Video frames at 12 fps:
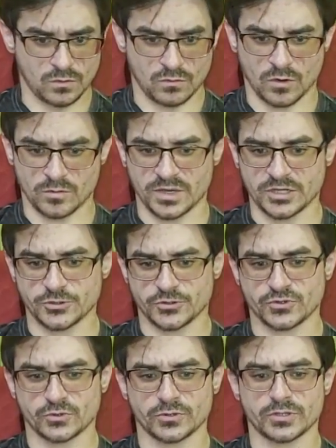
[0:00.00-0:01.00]
one major
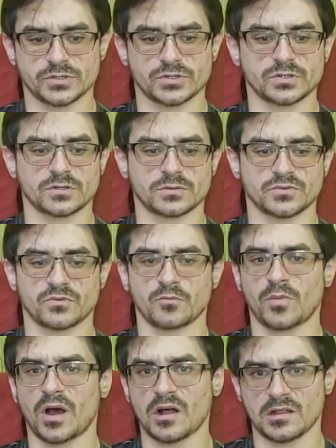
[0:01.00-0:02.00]
source. It comes from
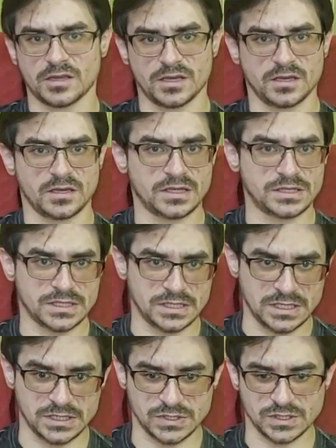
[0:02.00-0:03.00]
Bali,
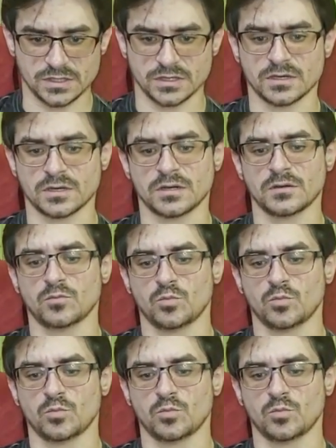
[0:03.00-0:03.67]
Indonesia,